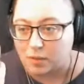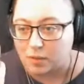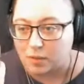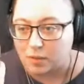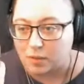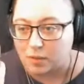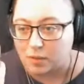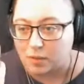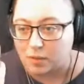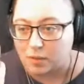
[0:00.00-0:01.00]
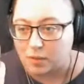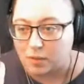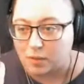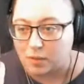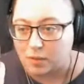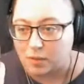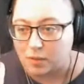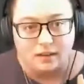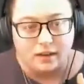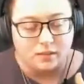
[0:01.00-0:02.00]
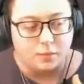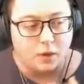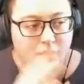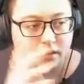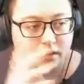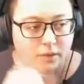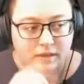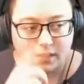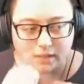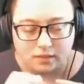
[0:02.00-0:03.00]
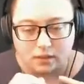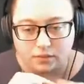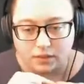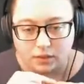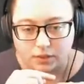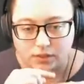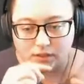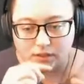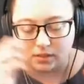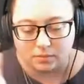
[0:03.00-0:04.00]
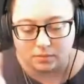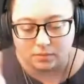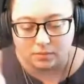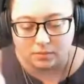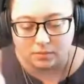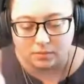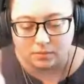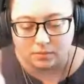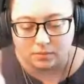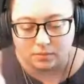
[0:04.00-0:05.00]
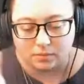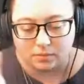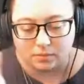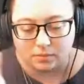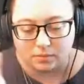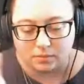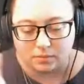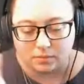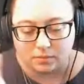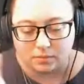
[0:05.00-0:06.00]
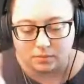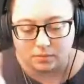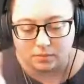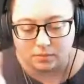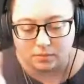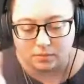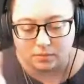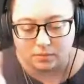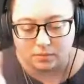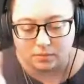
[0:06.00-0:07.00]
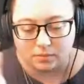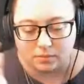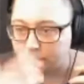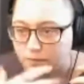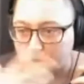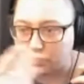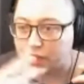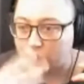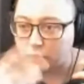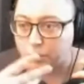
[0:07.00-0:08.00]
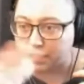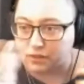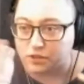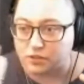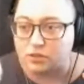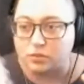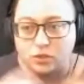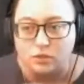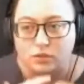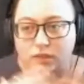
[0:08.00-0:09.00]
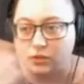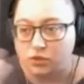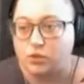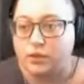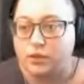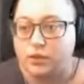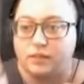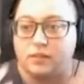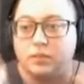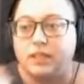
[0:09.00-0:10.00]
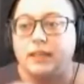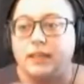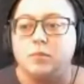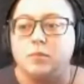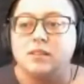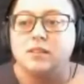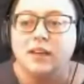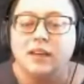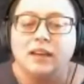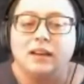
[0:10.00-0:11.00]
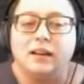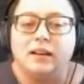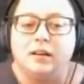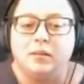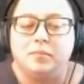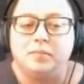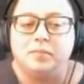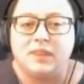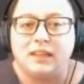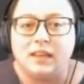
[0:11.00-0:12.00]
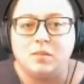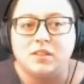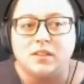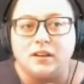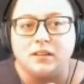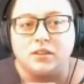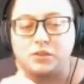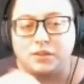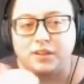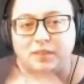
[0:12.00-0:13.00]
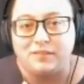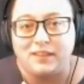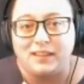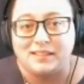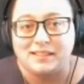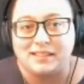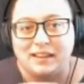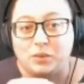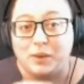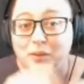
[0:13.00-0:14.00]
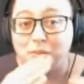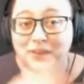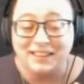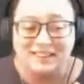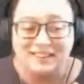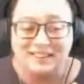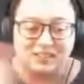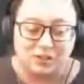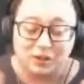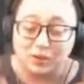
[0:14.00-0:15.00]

Uh, one of the games that I designed as part of Let Me Take a Selfie, which is my collection that's like you use selfies, uh, like phone camera pictures to tell stories and play games. Um, the game is called The Story of My Face, and the way you play it is you go